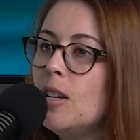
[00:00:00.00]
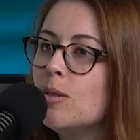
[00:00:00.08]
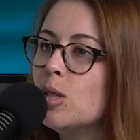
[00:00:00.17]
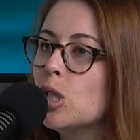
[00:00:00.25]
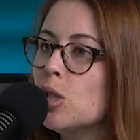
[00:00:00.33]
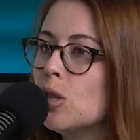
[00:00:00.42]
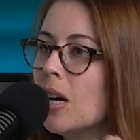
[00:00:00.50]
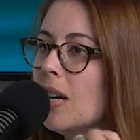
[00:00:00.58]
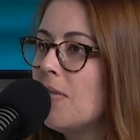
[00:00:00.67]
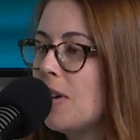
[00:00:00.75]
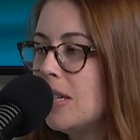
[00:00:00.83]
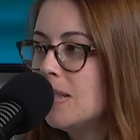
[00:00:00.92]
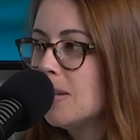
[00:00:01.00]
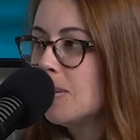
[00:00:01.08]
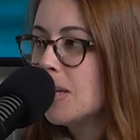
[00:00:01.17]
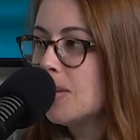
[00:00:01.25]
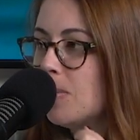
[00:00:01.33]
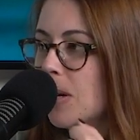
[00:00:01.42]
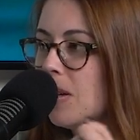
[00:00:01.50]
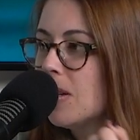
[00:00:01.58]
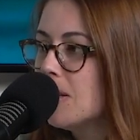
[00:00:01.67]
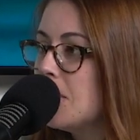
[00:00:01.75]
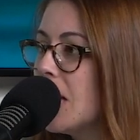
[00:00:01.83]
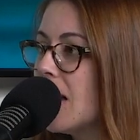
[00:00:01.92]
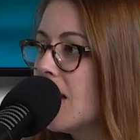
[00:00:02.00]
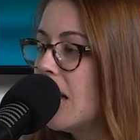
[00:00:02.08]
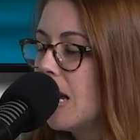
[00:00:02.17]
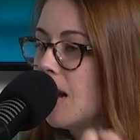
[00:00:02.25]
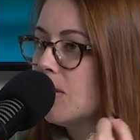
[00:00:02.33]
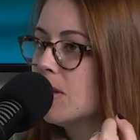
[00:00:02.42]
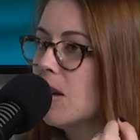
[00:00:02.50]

know, just trying to find someone as weird as me. And I was